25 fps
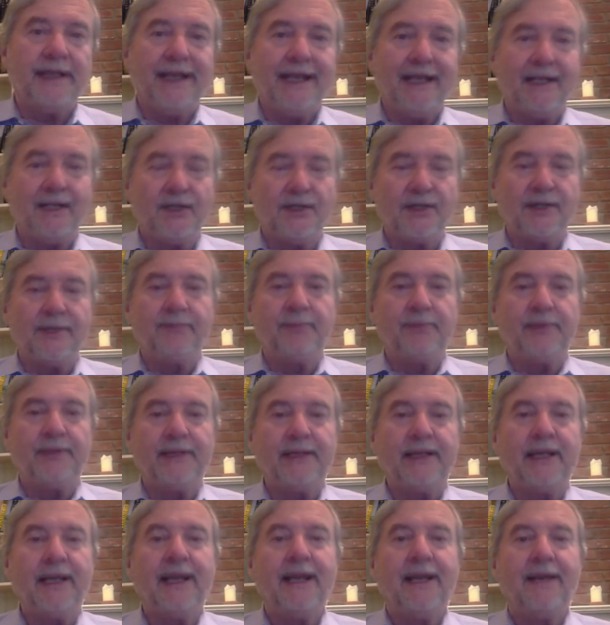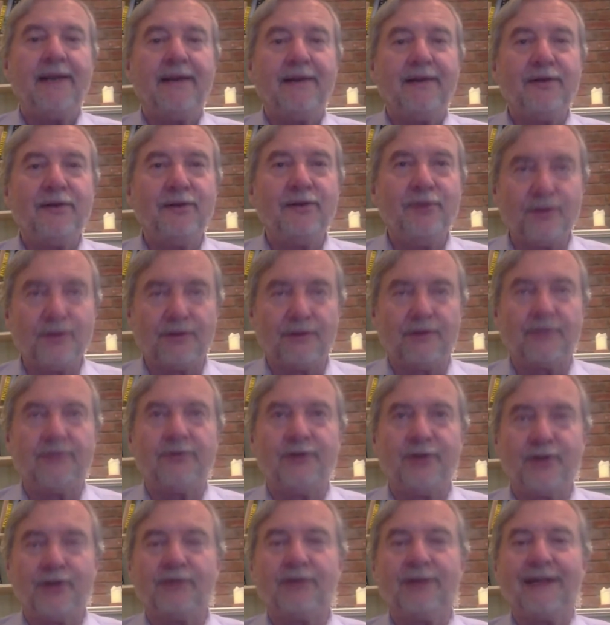It's simply
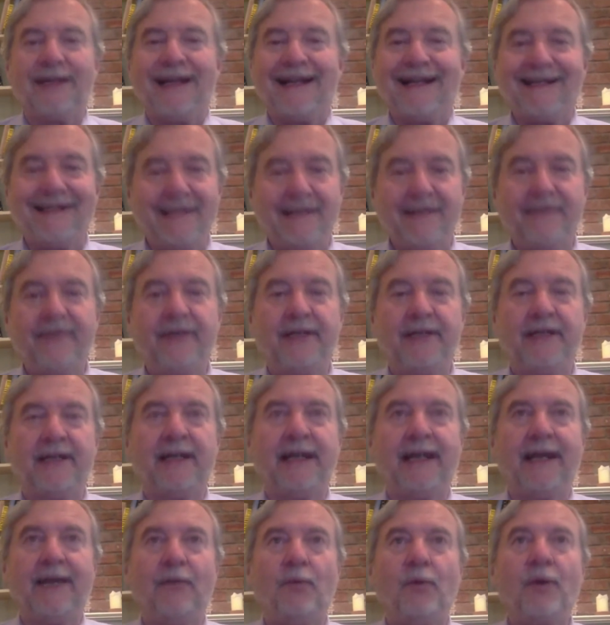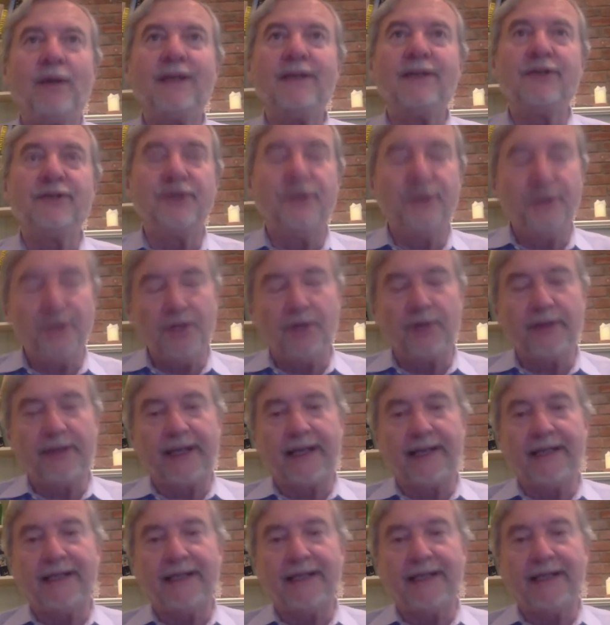neural activity and what it's doing,